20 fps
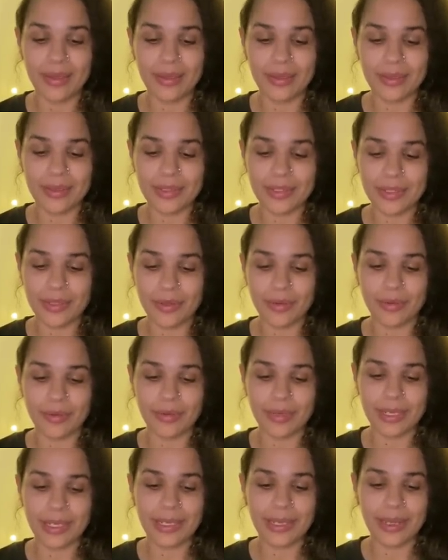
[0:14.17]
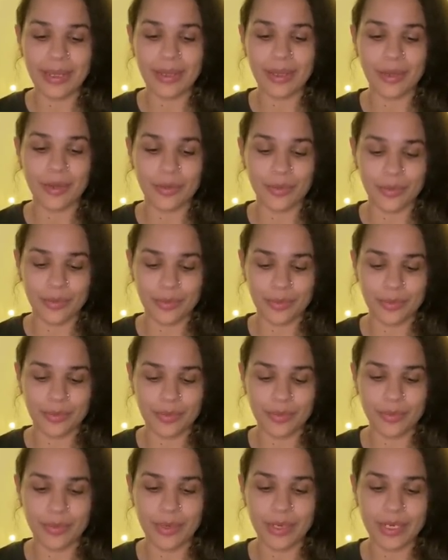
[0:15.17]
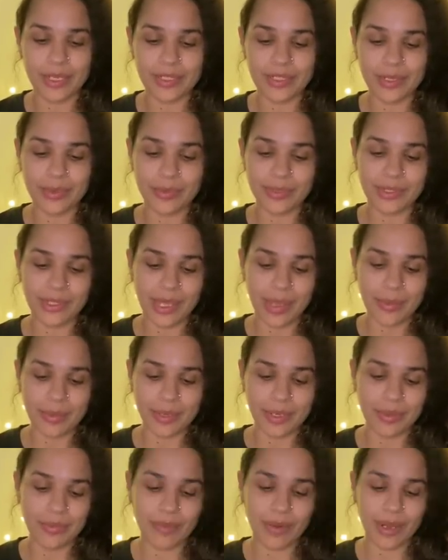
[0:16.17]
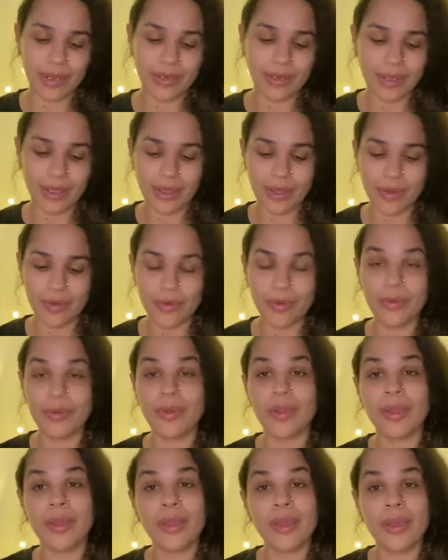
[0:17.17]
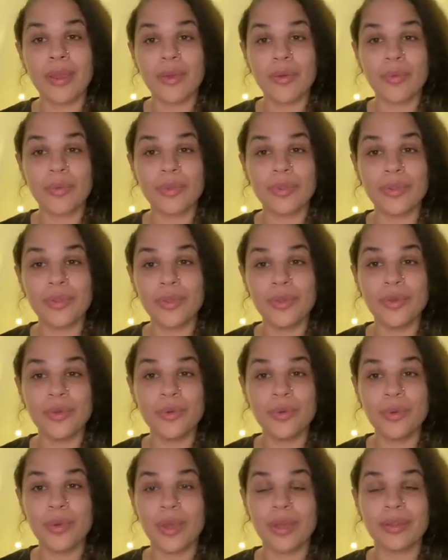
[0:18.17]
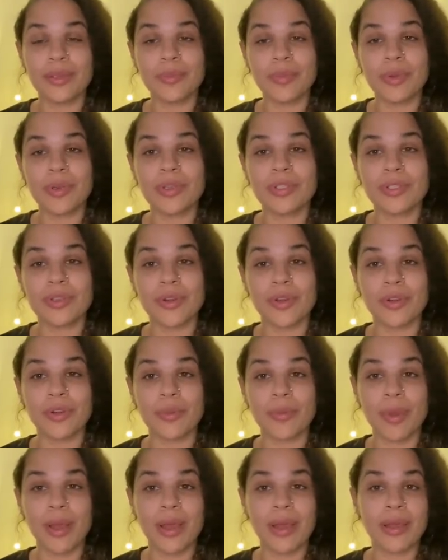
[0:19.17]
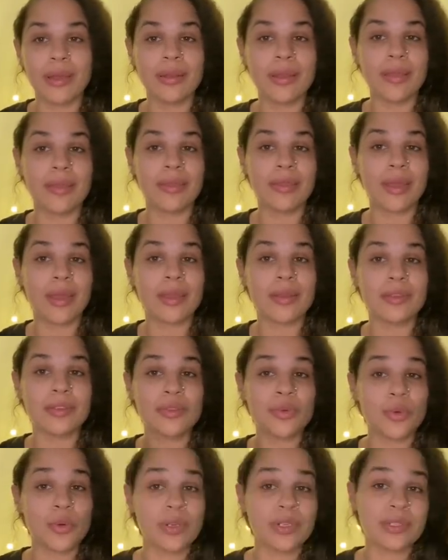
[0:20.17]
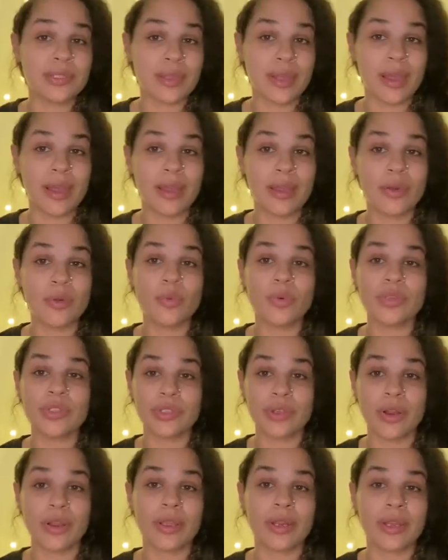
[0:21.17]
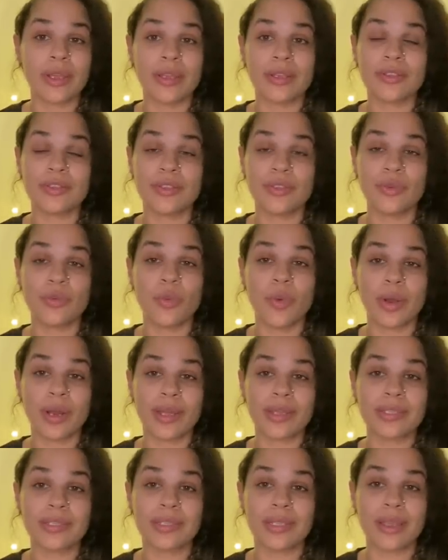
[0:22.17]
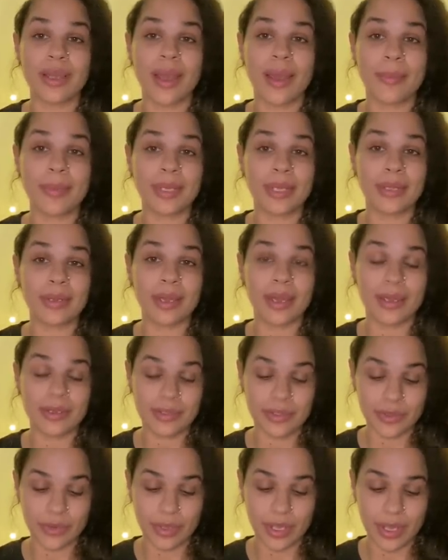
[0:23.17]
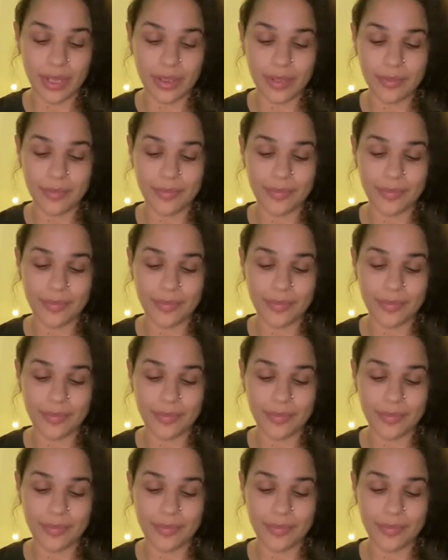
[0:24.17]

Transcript: So Lego, we're gonna see what's happening right now with you and the person on your mind, and then towards the end, we'll start getting into what I see happening next, okay?